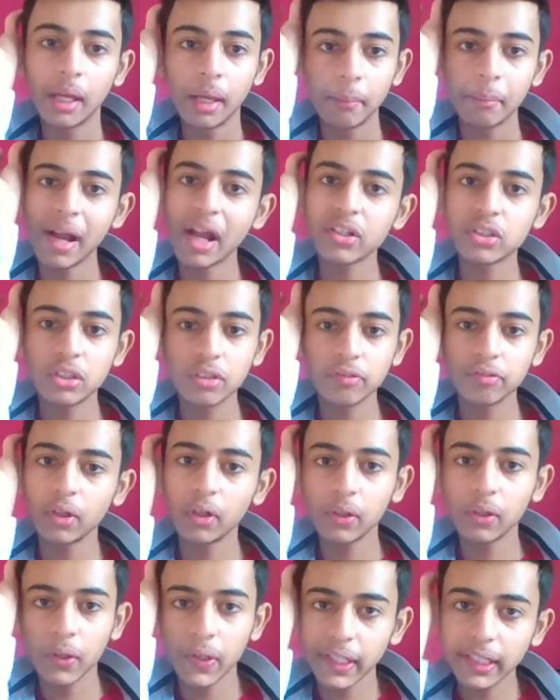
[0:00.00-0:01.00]
Match the
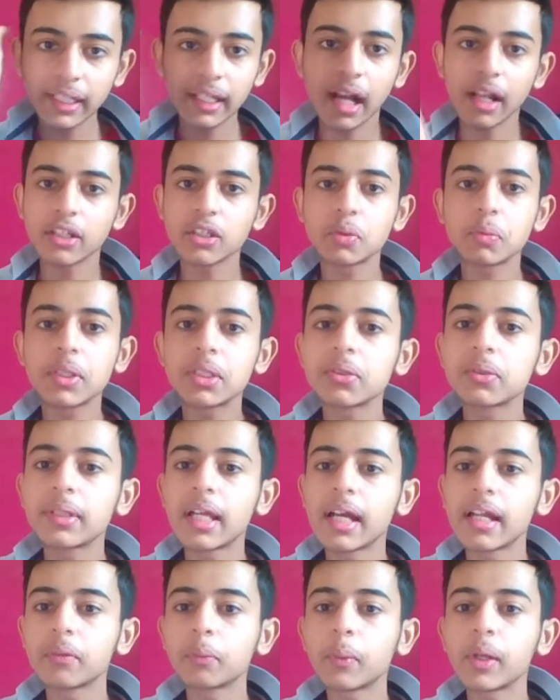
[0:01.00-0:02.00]
following. Can't we do
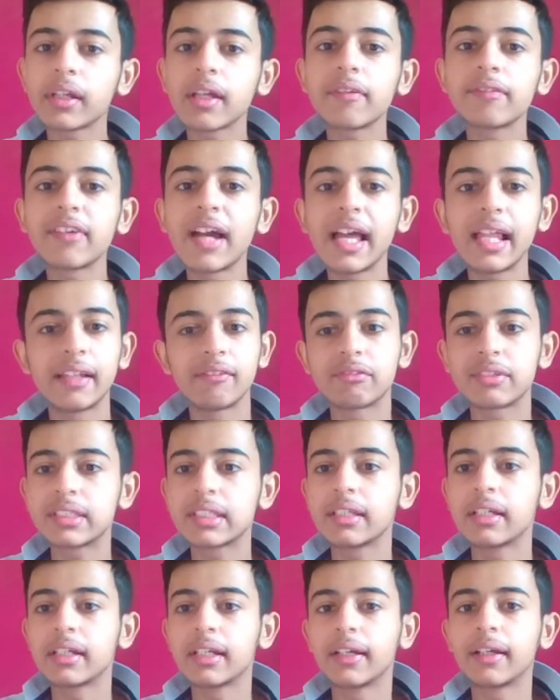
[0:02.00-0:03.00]
that? What are valves?
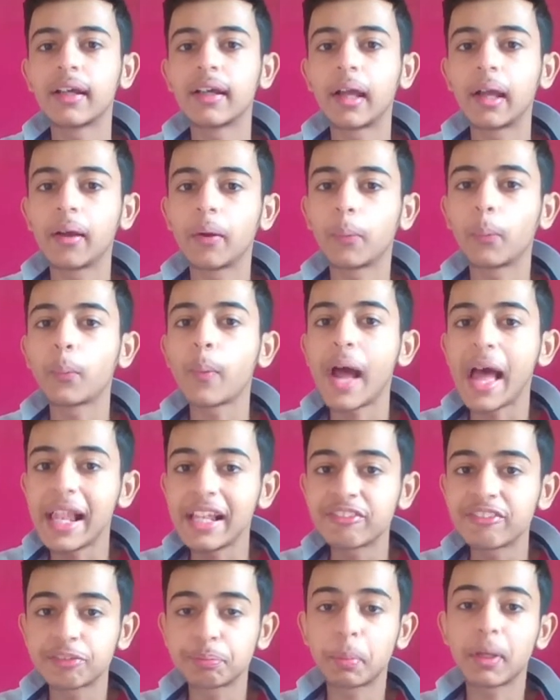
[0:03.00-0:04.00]

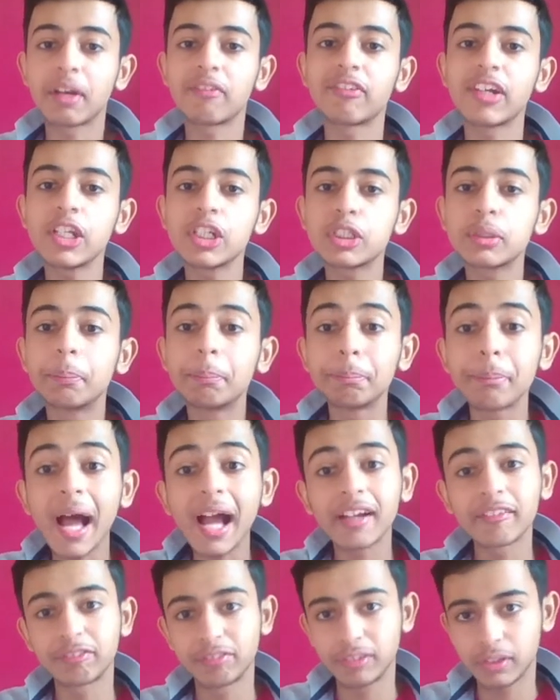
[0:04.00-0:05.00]
Valves prevent
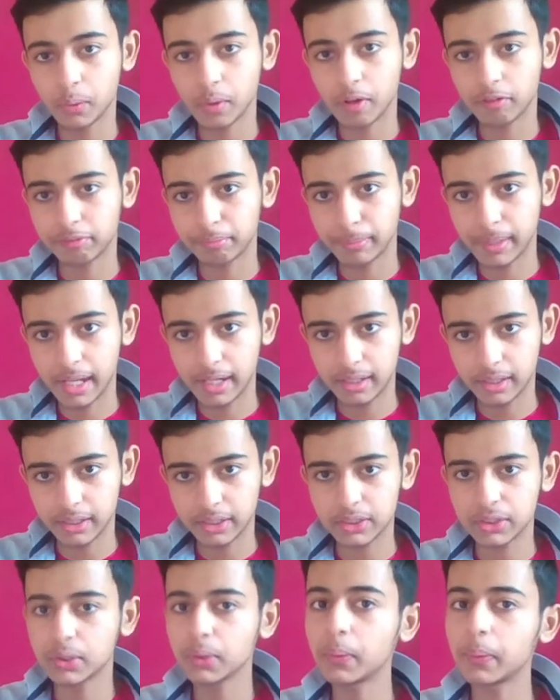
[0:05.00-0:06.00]
backflow of blood.
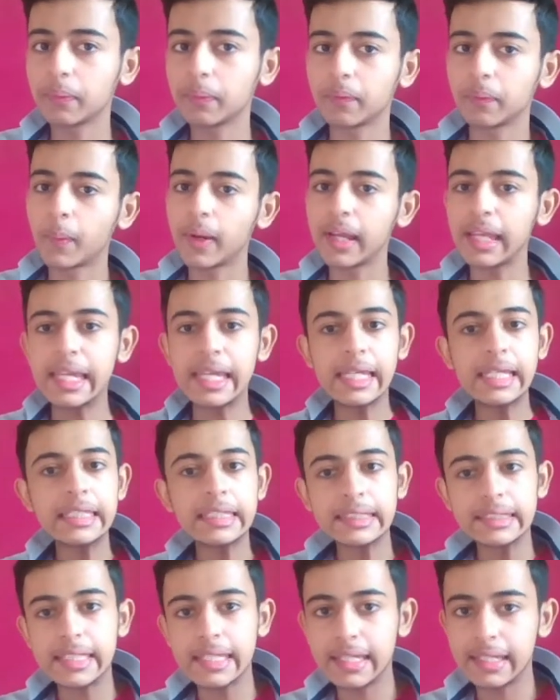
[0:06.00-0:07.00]
So A
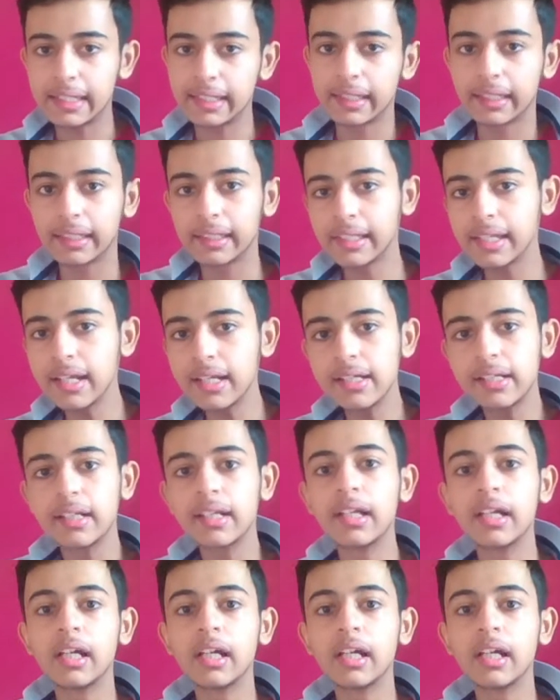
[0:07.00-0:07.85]
is 3. Clear?